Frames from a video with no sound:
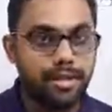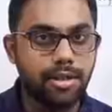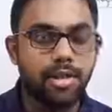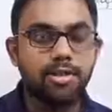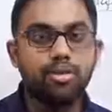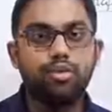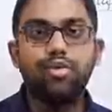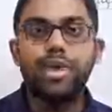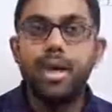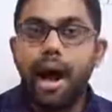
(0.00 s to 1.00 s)
So today
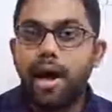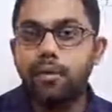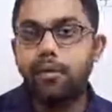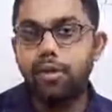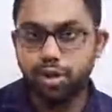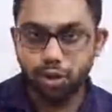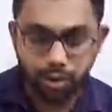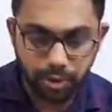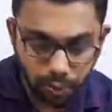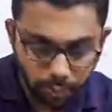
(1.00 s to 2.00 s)
I will show
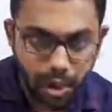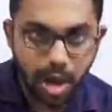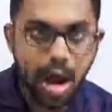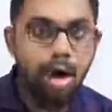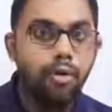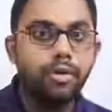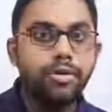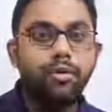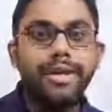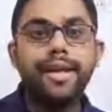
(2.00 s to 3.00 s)
you how we
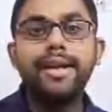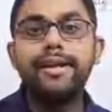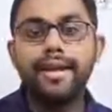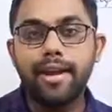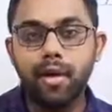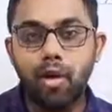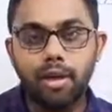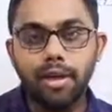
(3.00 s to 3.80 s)
can record